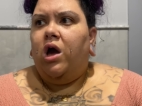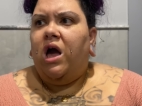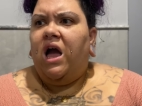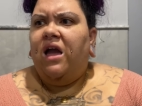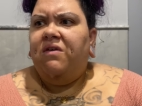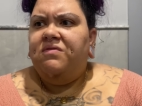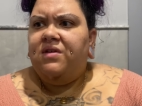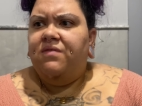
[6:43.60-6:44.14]

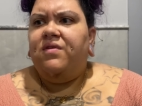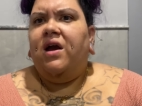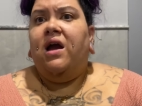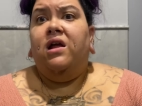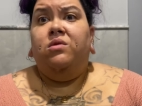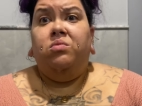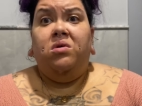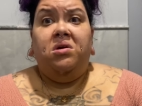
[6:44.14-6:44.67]
I've never
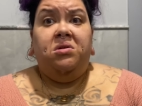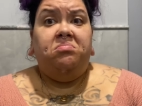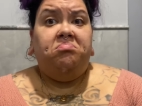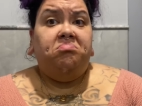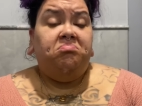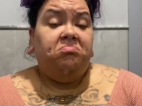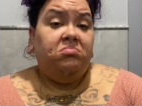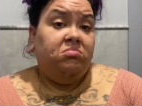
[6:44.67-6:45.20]
had
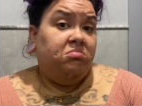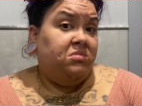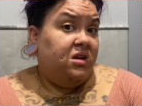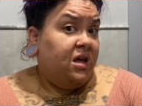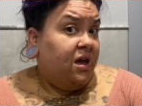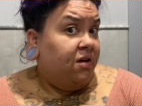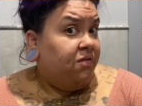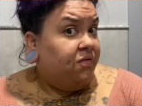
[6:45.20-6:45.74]
one,
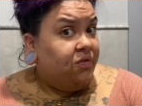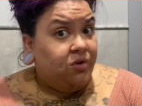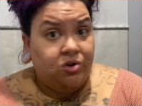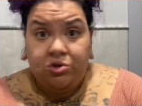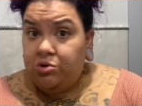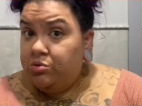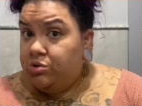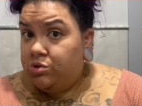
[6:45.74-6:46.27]
never
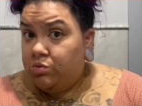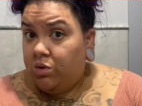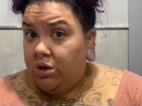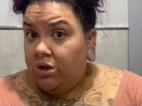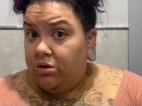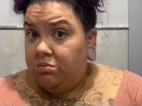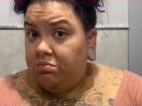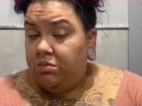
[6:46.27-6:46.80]
used
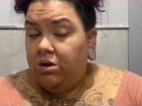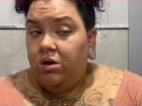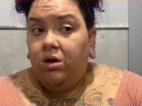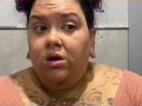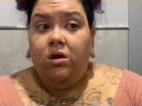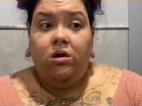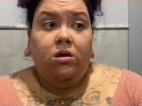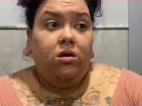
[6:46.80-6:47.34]
one.
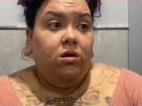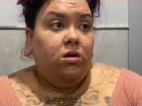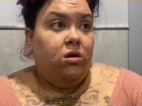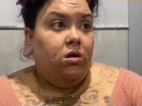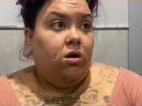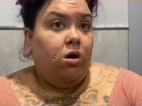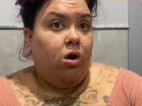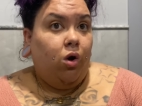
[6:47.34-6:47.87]

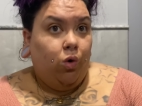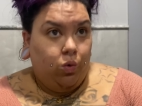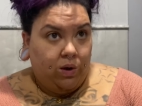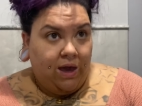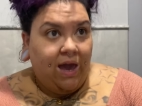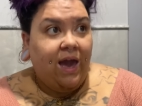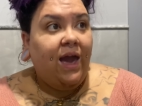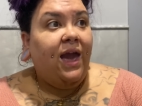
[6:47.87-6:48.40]

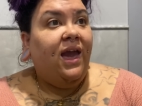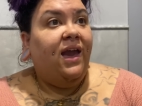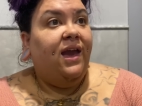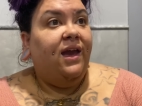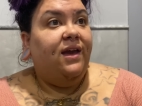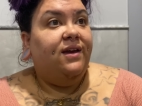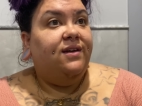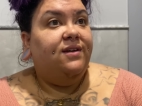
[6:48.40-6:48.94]

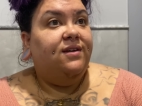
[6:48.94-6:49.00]
Okay.